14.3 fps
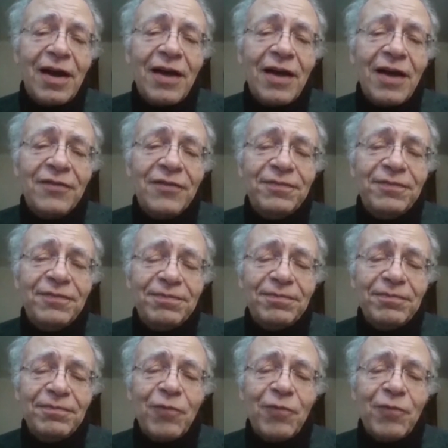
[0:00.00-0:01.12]
I've
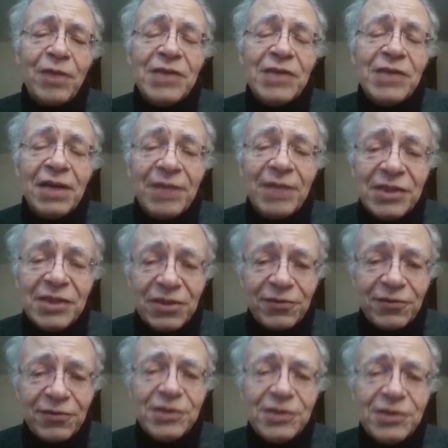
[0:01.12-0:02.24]
what I'm saying makes a
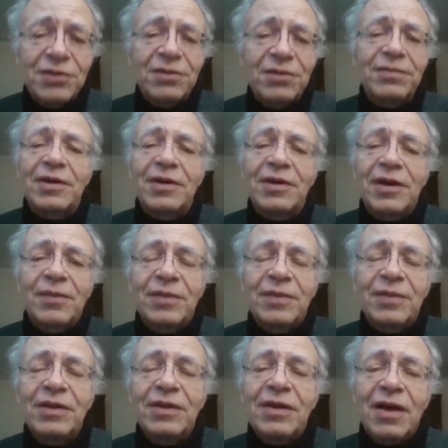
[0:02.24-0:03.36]
difference to them,
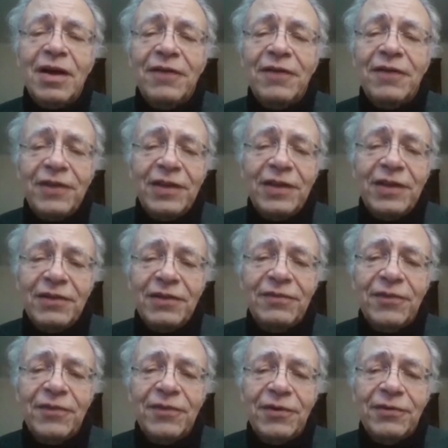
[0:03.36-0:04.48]
um, I find that
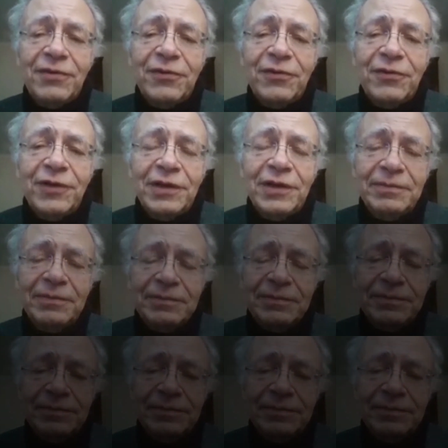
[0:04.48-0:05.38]
very fulfilling.